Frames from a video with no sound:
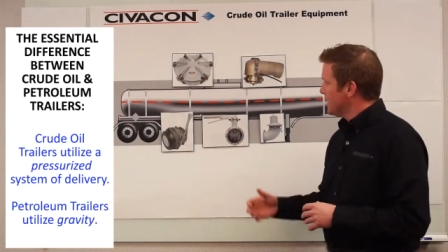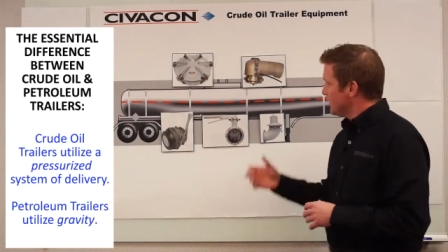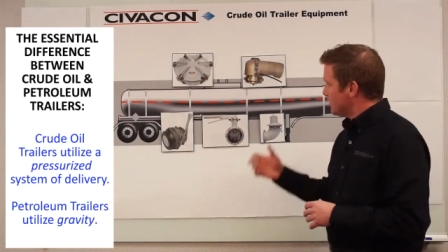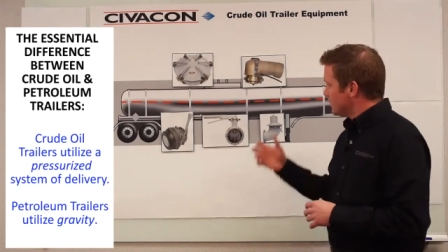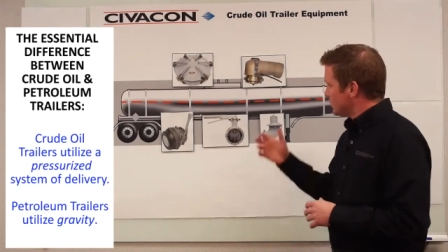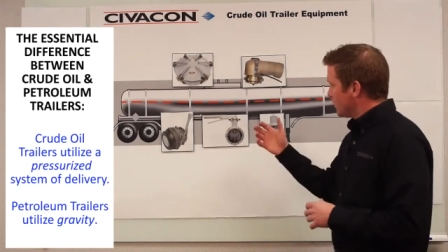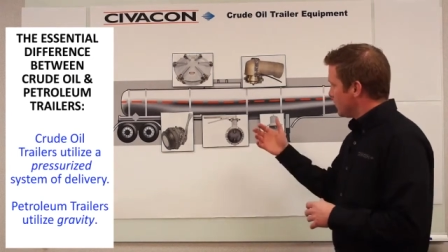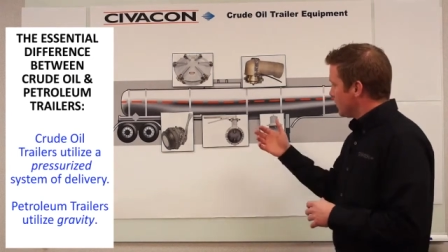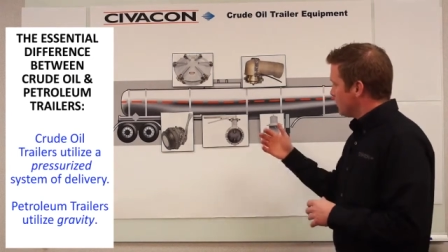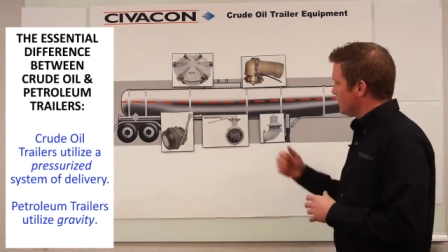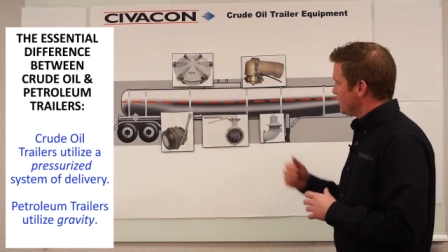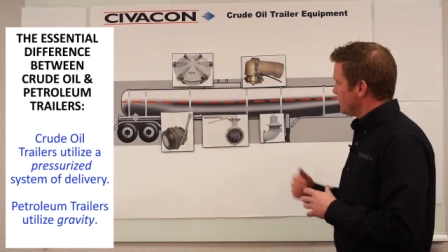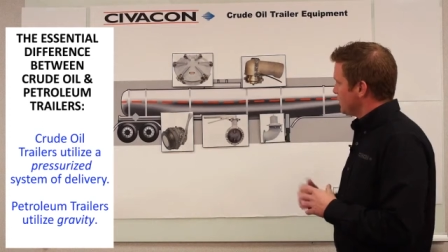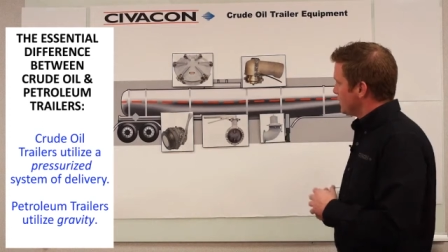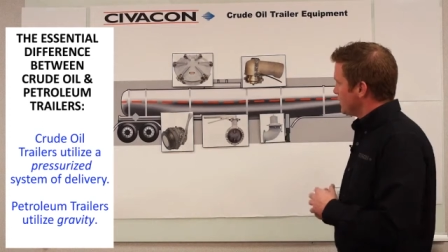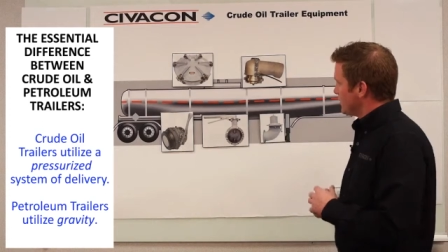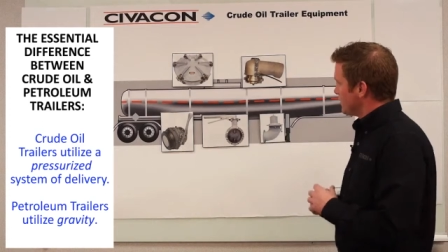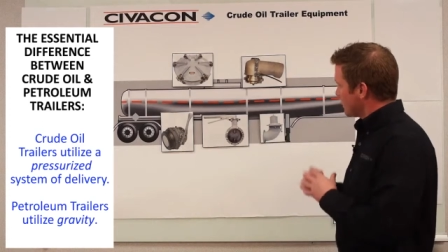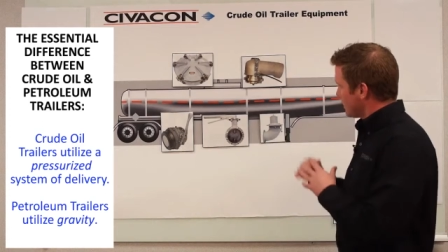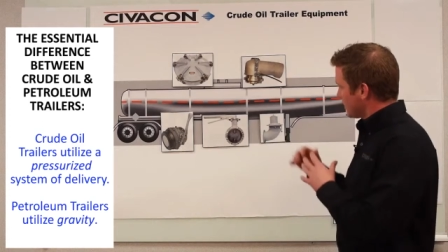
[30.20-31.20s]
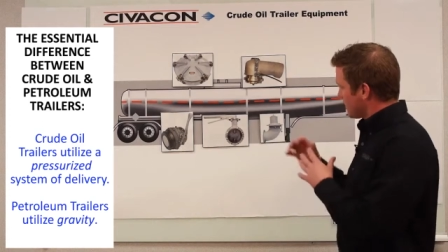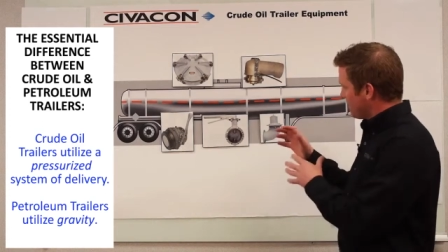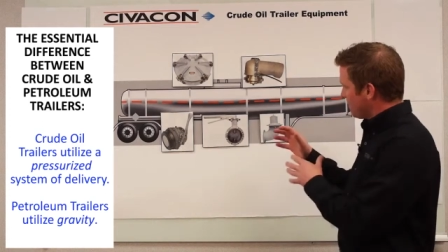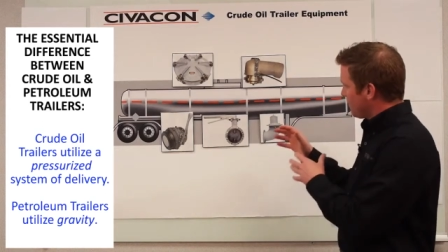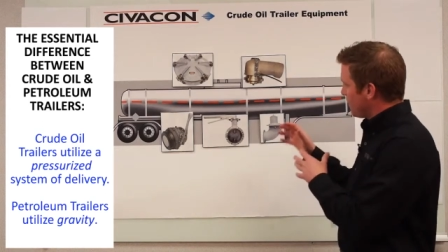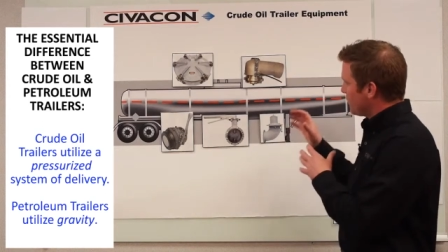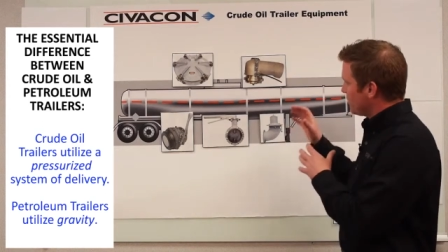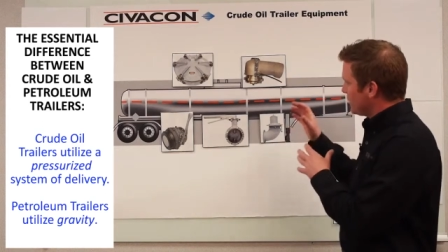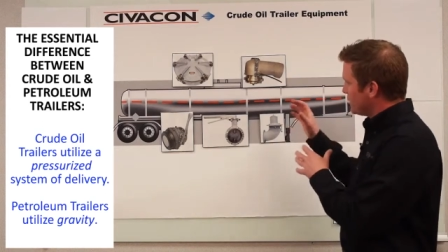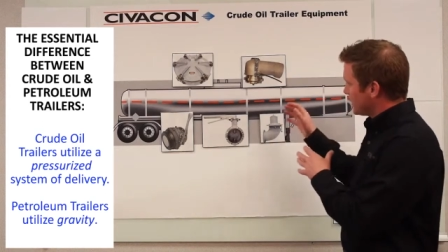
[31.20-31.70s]
So the
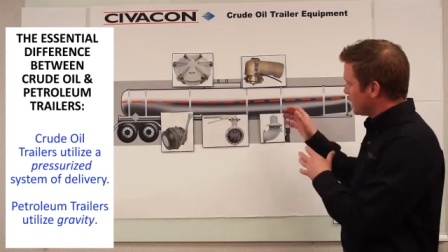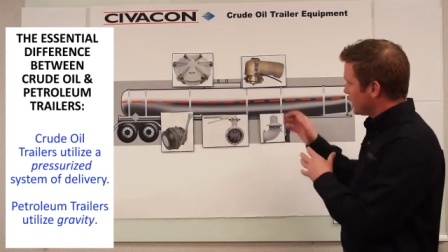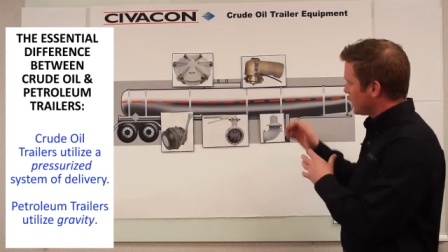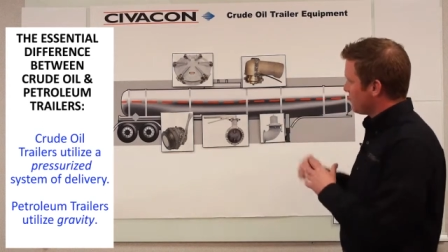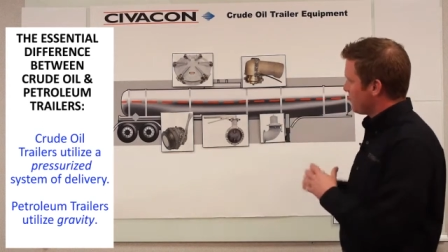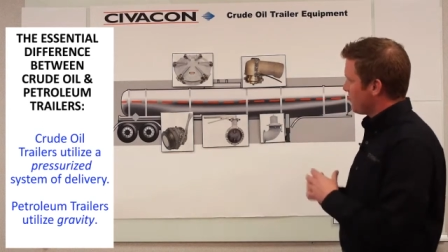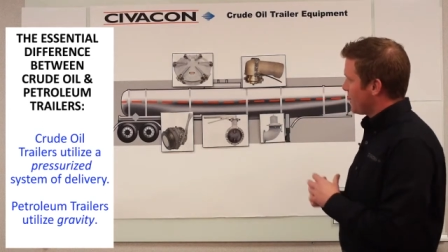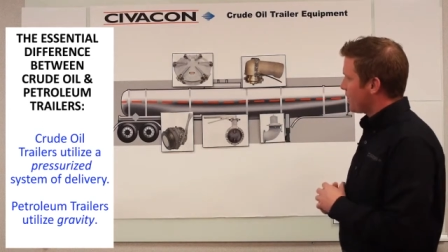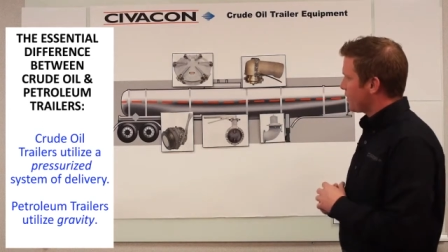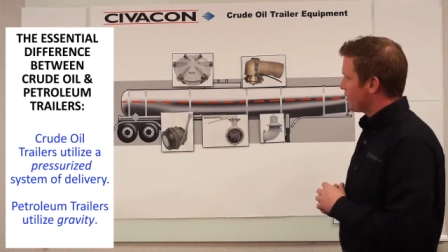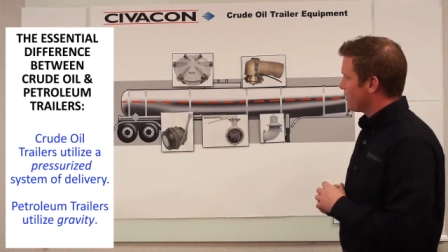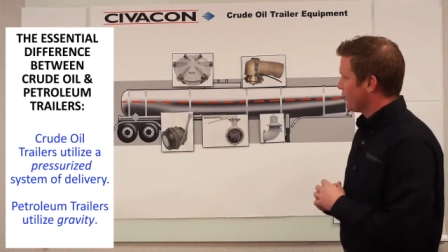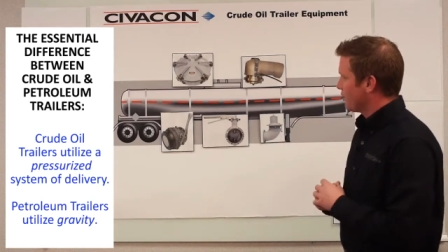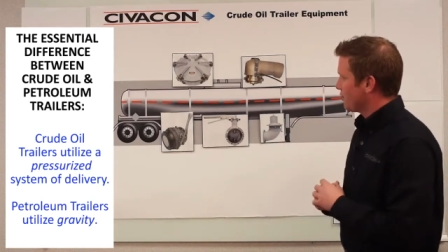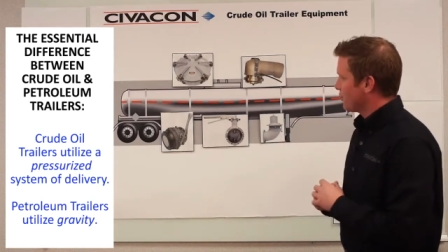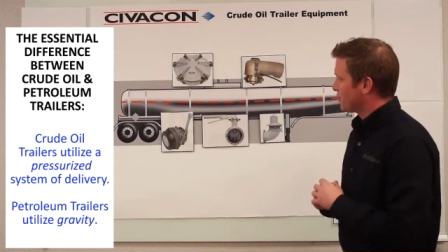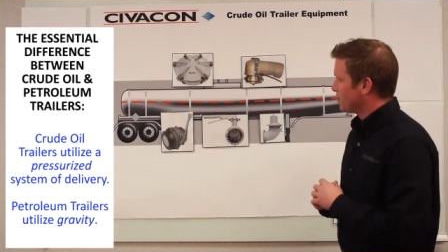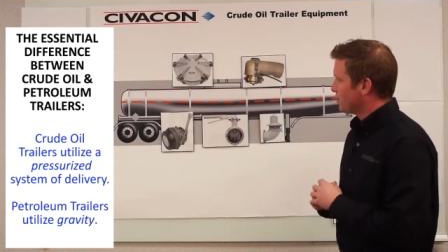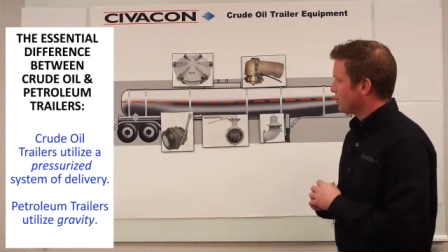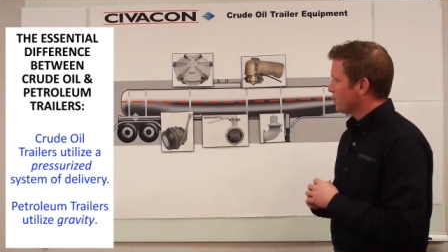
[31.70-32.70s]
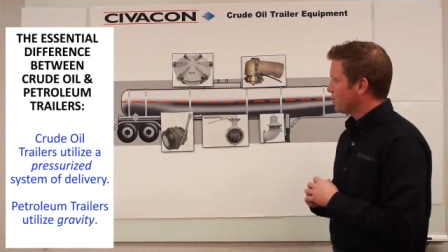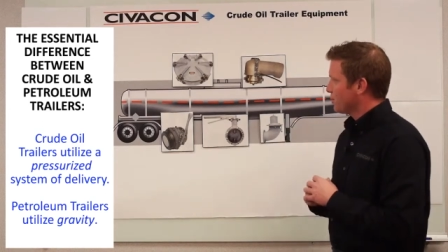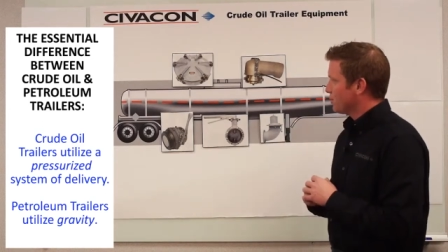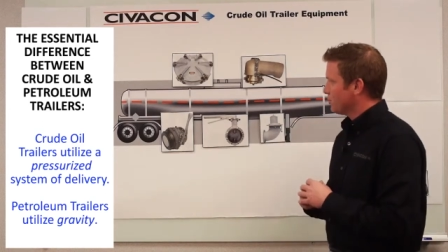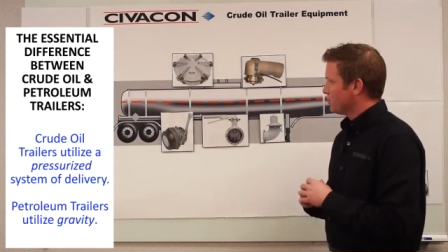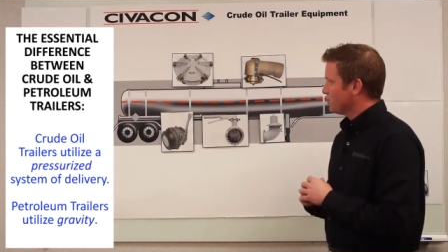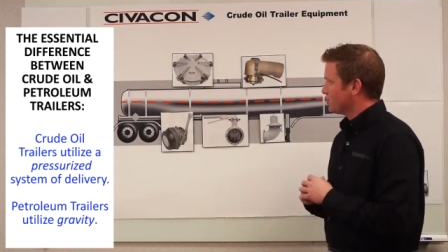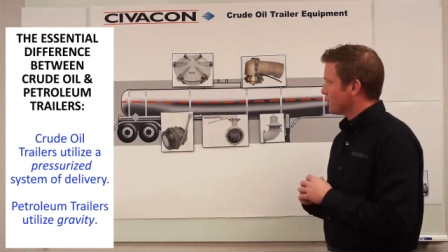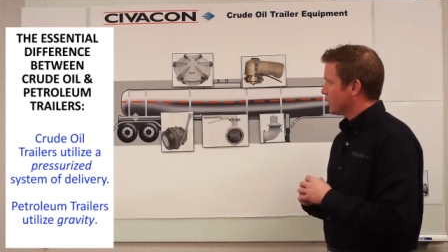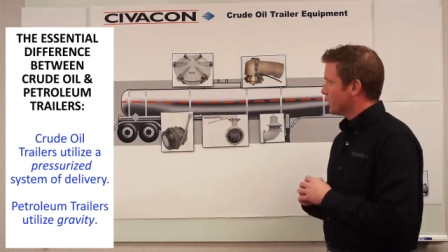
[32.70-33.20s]
components that get mounted on a crude
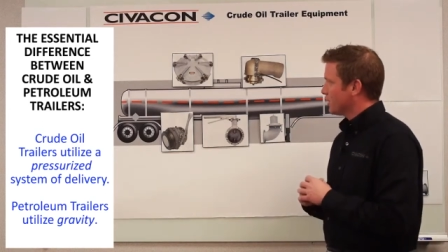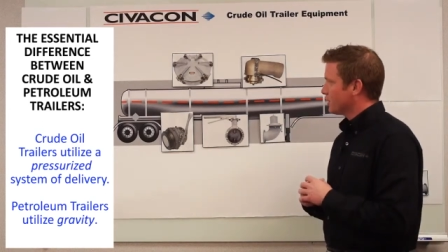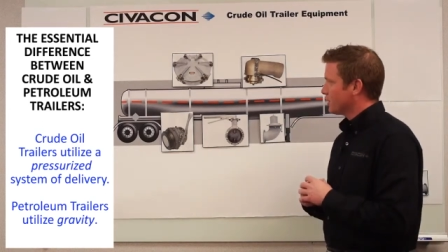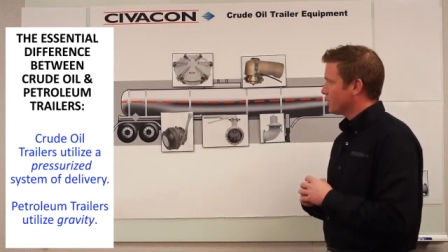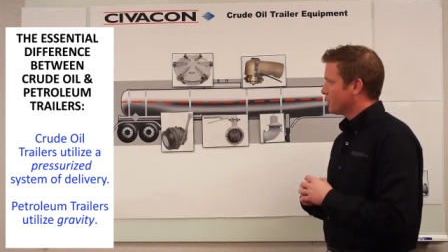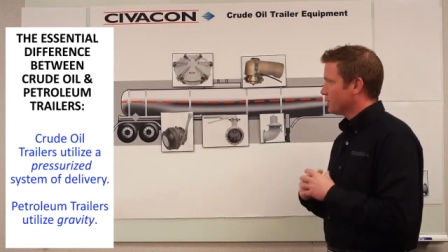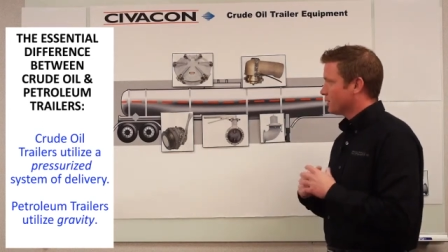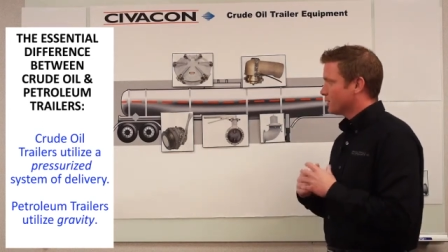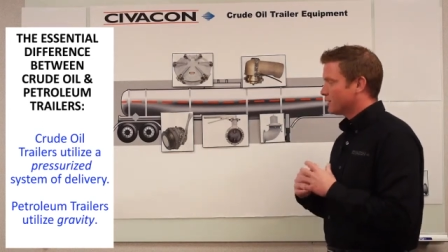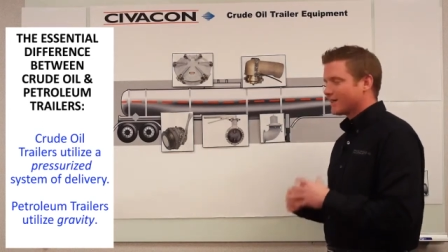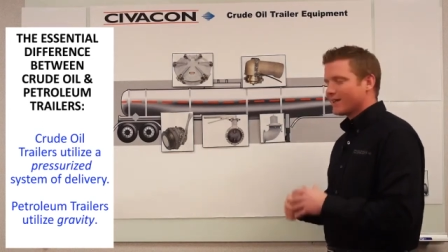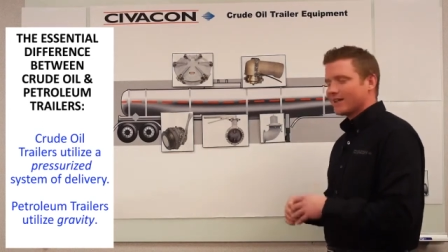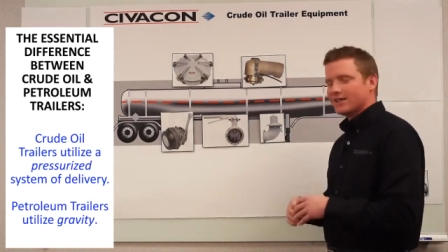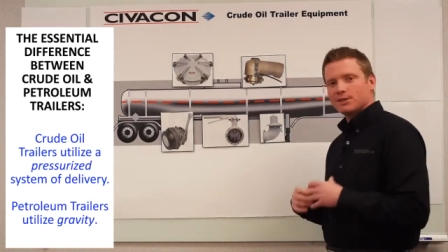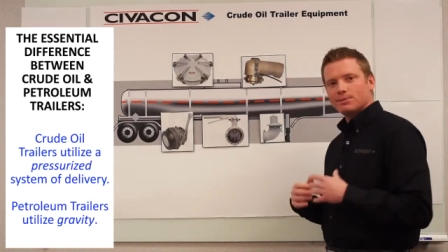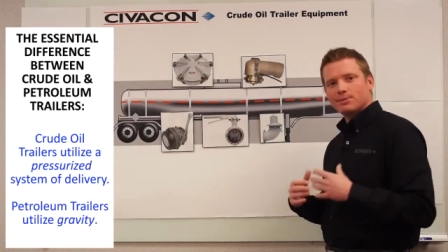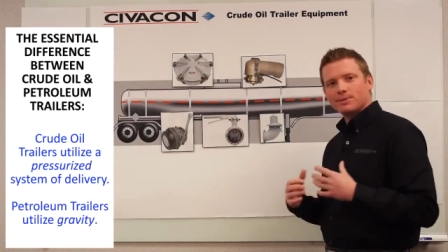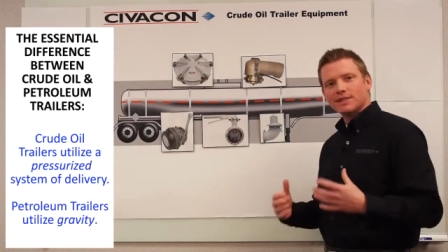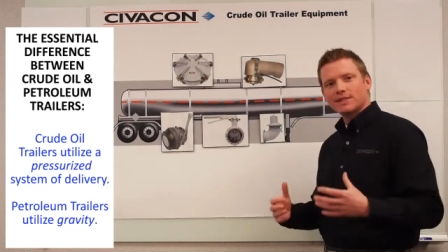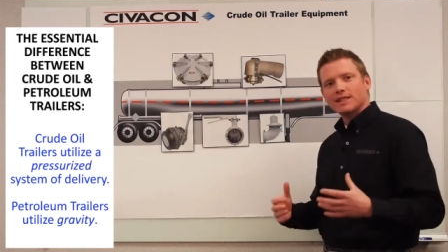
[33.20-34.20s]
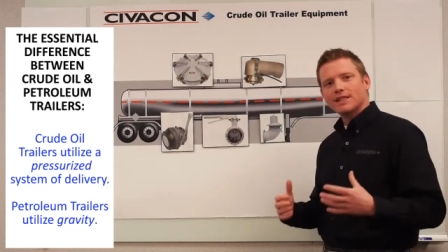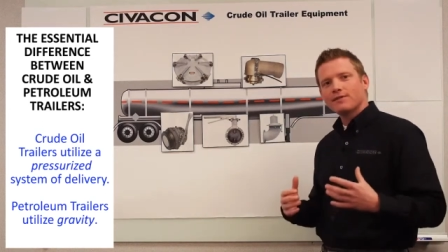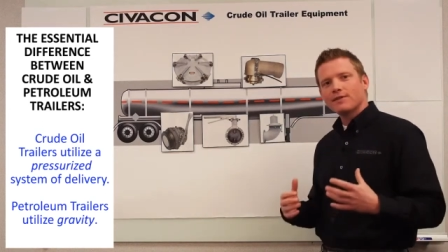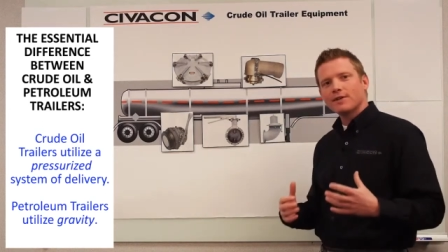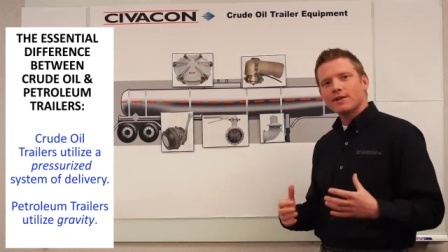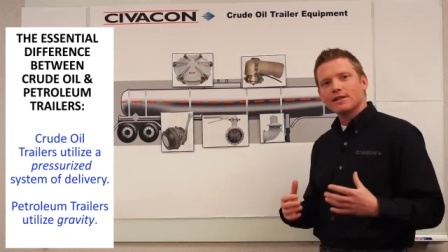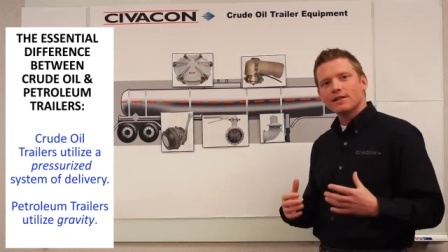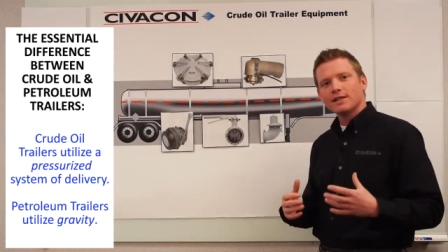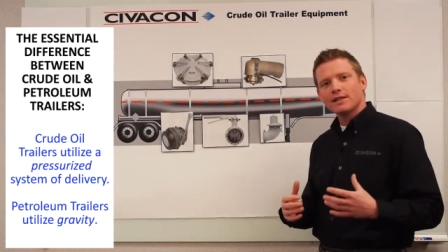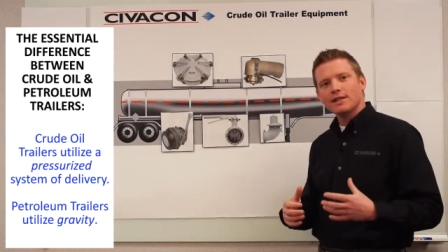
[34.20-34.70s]
oil trailer are designed
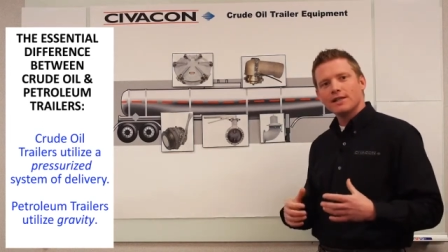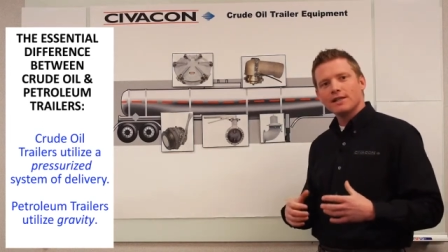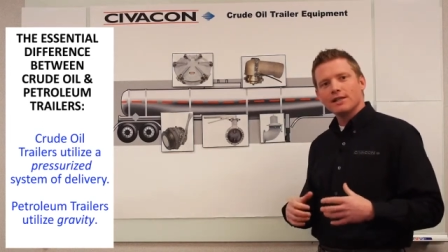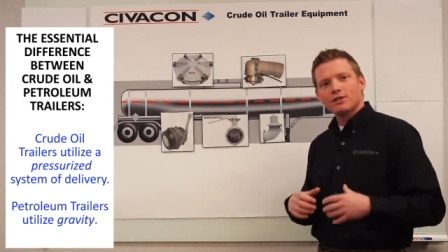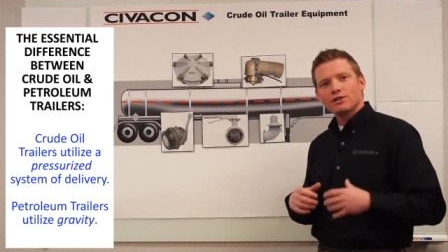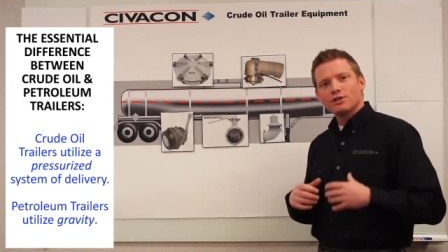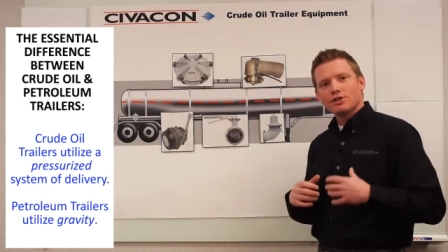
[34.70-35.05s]
specifically